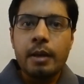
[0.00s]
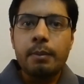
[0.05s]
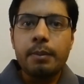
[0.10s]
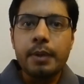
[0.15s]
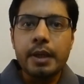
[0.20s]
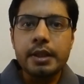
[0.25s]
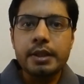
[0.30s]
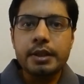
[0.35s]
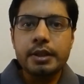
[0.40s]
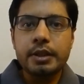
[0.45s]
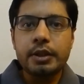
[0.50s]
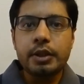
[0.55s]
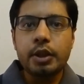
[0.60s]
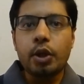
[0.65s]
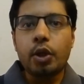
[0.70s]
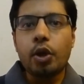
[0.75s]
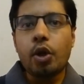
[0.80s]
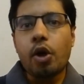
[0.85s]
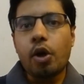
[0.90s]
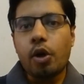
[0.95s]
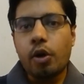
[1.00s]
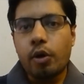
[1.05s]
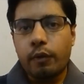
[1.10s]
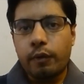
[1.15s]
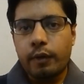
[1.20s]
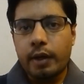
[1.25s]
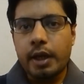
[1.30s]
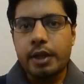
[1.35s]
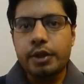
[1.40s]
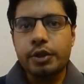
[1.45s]
plus the law
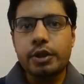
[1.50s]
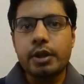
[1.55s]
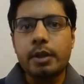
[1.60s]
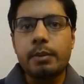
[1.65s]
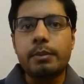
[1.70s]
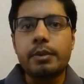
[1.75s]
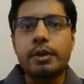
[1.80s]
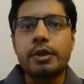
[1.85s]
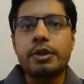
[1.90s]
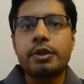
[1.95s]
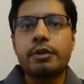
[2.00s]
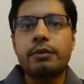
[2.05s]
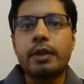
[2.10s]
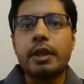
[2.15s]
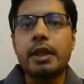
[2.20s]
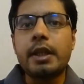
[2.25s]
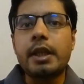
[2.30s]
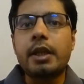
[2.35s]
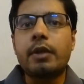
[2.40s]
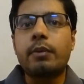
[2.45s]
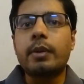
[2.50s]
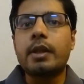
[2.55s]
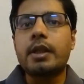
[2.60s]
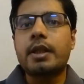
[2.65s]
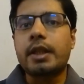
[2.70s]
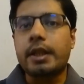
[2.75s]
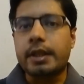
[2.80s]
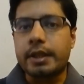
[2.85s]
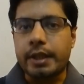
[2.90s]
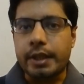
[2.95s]
of large numbers will equal
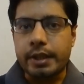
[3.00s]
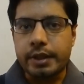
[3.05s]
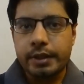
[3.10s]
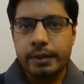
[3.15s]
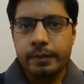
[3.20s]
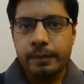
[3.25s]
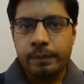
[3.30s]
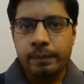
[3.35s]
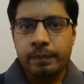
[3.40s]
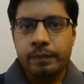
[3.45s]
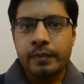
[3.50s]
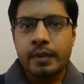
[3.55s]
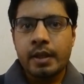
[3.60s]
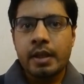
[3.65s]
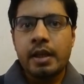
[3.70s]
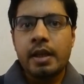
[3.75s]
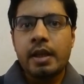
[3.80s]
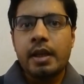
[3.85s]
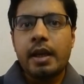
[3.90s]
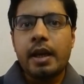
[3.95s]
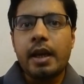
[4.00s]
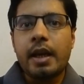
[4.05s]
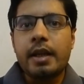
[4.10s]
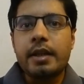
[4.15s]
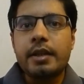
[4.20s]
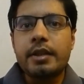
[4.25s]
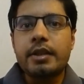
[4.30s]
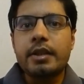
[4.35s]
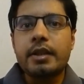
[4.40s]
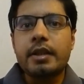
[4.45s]
success.
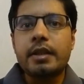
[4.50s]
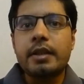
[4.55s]
And